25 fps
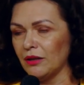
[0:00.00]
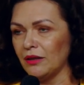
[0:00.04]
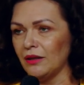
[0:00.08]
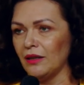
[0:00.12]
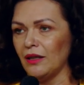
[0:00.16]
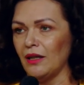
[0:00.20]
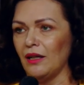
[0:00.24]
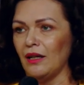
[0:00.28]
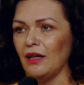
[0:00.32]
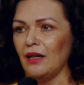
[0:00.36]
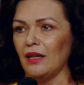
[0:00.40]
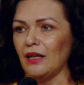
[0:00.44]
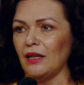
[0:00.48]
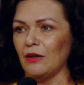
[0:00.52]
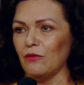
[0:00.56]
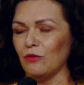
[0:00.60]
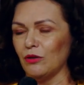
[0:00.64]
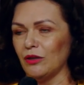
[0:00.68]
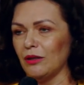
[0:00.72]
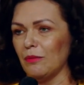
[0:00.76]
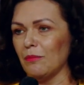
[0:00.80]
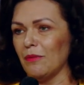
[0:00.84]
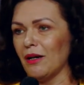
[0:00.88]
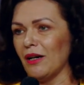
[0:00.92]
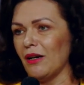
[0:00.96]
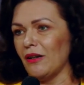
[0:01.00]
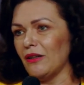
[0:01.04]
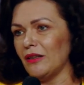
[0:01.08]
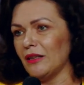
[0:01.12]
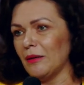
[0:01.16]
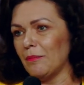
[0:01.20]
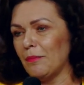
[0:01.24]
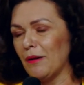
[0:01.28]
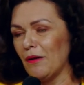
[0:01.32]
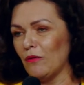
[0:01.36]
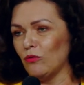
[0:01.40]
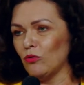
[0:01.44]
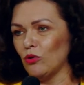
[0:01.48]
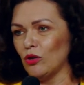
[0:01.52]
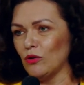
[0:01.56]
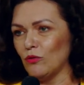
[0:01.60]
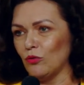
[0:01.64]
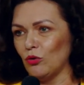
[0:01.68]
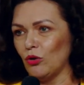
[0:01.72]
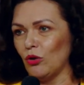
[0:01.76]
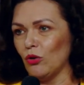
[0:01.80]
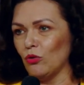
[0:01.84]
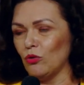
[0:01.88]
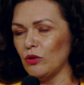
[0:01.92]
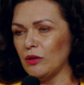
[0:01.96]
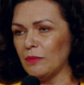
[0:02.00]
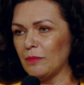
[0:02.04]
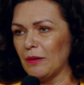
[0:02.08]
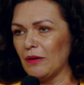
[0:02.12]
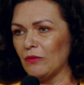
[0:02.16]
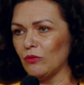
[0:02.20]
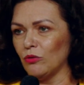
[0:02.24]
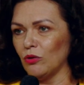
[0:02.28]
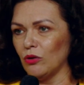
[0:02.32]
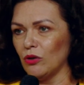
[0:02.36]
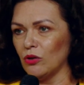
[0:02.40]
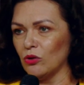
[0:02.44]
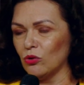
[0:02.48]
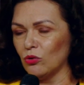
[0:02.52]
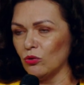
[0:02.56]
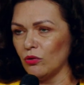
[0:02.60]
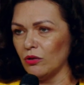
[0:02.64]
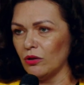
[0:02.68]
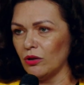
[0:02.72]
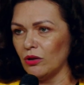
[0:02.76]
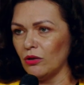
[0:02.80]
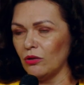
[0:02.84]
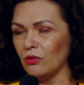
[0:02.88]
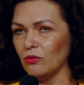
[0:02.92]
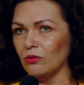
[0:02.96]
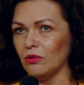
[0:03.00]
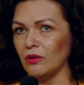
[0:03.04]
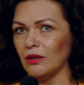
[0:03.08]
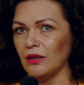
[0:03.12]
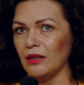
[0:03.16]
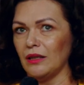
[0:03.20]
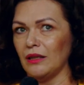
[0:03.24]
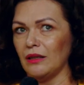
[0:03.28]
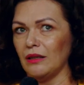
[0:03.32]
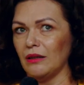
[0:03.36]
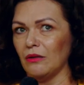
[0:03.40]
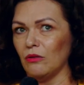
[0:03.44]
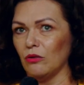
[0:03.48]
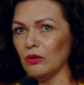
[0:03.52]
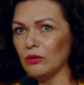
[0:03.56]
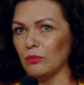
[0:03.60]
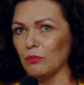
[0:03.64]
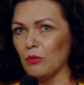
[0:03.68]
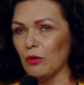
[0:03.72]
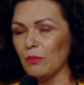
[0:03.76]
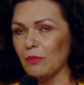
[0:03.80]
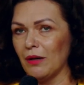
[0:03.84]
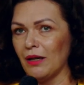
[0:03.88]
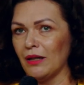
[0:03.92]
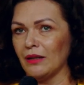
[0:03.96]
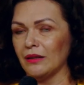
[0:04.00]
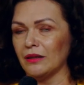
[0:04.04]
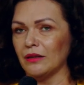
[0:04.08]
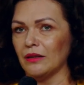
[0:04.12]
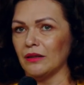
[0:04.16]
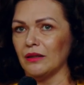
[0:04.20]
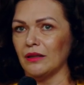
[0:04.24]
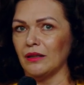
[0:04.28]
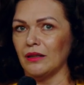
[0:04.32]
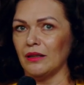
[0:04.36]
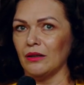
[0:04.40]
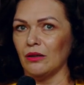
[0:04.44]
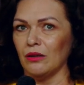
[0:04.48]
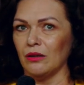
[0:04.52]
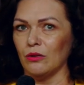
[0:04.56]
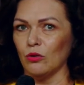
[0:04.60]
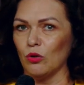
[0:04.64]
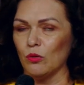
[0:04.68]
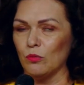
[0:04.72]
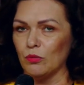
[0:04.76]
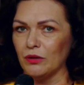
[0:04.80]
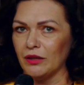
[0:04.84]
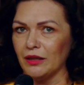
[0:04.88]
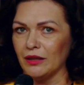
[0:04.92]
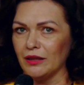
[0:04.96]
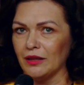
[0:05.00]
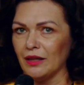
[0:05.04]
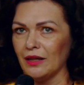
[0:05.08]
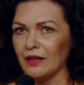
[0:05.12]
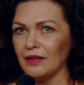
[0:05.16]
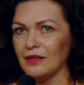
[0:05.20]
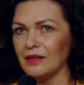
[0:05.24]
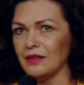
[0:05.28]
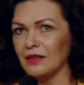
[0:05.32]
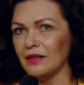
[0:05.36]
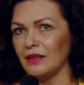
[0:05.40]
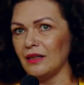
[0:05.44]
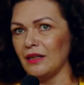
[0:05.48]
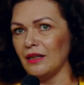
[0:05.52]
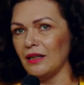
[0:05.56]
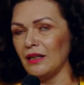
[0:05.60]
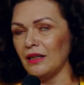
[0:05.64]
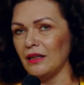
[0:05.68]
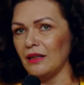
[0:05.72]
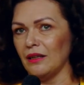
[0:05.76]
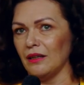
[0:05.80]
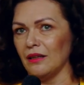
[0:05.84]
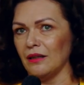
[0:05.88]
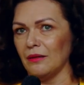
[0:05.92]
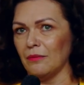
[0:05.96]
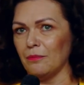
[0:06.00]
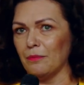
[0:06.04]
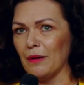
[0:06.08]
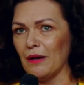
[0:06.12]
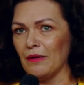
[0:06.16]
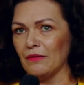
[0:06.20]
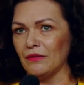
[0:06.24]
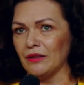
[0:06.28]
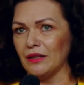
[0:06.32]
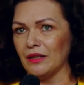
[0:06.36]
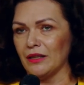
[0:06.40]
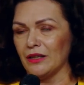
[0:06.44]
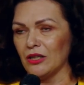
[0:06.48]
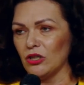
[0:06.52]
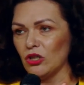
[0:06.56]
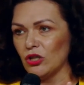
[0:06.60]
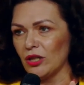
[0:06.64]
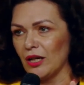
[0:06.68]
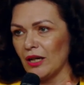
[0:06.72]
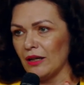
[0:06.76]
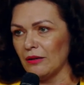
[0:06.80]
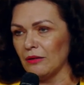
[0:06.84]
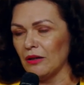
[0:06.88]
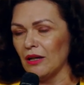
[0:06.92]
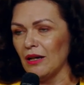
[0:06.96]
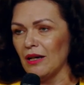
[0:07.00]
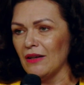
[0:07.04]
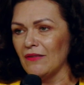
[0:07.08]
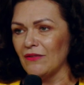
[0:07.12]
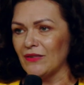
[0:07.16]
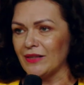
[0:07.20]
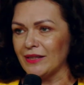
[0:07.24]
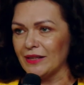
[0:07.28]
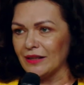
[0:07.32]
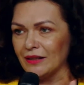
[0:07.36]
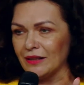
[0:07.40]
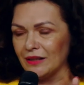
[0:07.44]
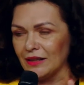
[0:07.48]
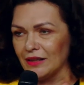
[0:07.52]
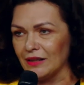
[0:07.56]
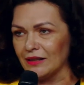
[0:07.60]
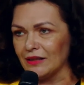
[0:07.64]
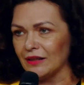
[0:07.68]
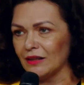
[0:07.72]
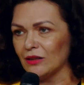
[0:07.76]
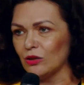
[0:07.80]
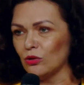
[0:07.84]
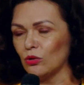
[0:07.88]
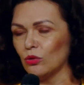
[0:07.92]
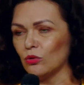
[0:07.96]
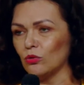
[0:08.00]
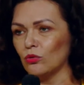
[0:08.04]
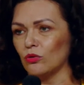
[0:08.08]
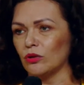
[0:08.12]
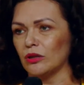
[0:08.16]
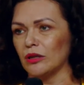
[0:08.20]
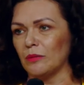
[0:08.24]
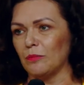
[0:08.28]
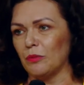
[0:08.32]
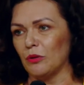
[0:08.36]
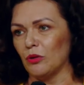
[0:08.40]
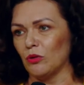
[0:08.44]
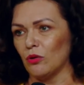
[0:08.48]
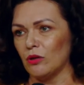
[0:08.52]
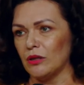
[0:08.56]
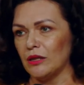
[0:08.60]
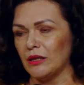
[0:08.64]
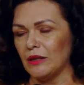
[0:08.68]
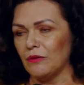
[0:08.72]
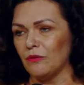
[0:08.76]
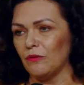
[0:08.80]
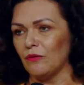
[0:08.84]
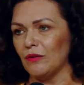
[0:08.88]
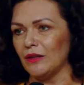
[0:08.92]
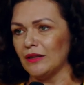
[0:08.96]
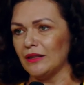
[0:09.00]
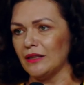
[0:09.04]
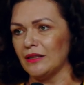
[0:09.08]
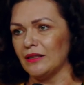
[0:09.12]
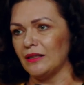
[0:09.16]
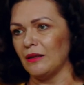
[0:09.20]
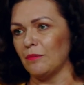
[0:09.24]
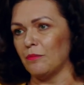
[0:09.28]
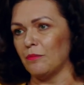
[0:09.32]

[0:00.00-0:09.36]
um, but these are natural things and uh, probably they have some history. And speaking of communication and uh,